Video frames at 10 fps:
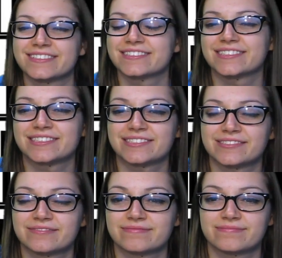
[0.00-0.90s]

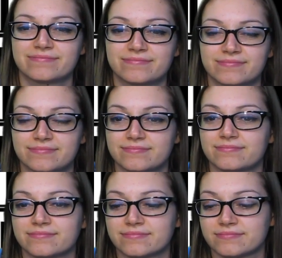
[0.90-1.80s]

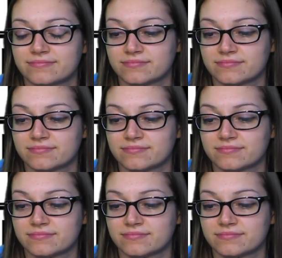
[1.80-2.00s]
The person shown says nothing.